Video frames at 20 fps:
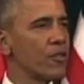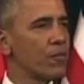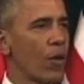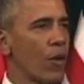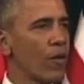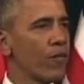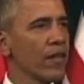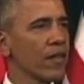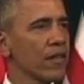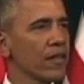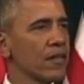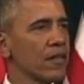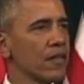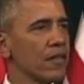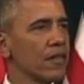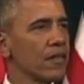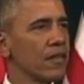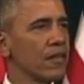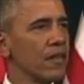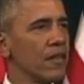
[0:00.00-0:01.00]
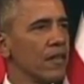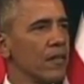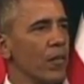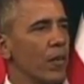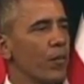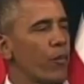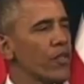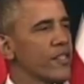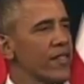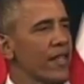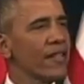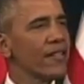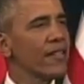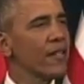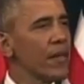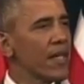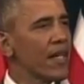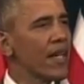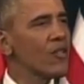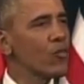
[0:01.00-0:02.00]
perfect, but precisely
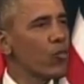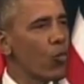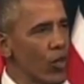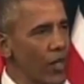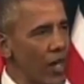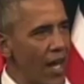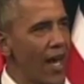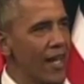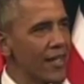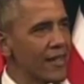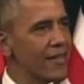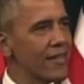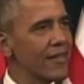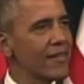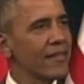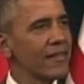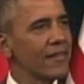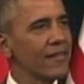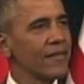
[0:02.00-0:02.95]
because we're not.